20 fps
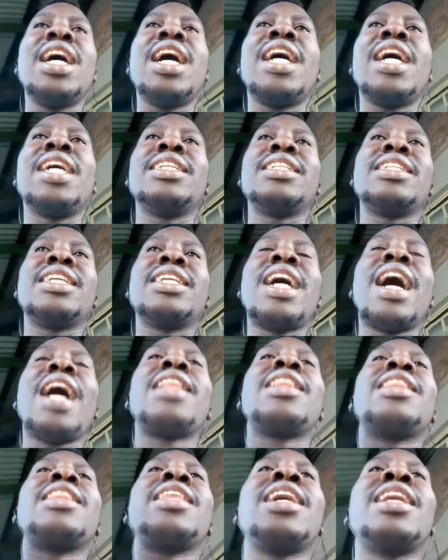and
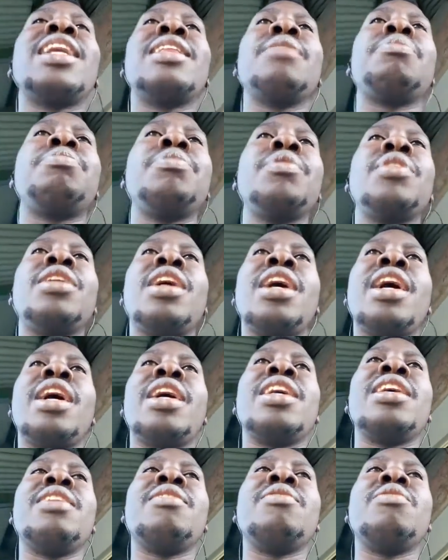at the other
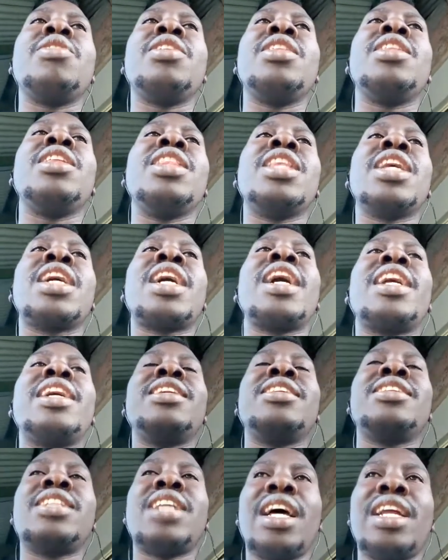in the
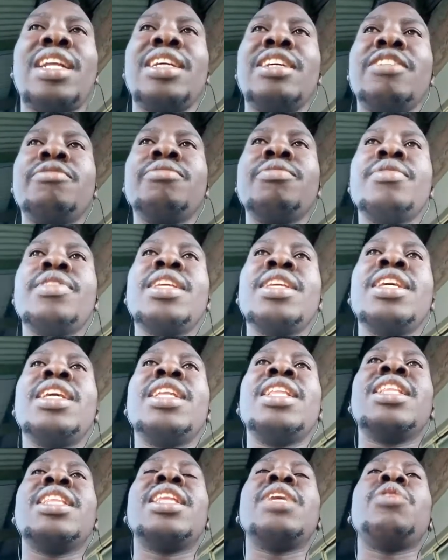current standing,
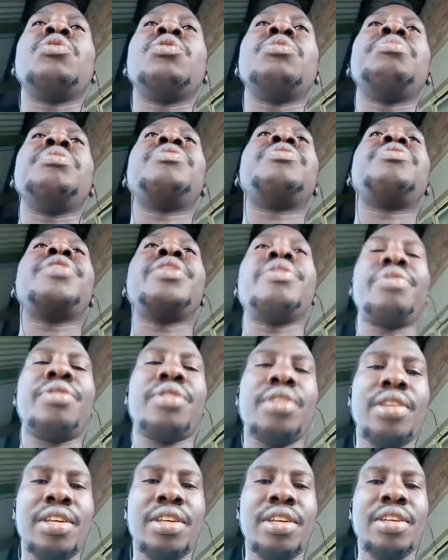they would be
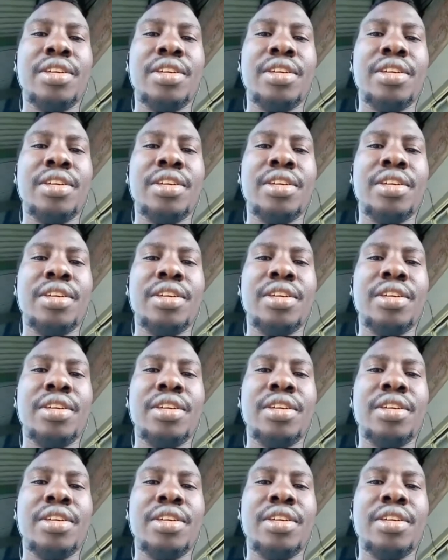5th.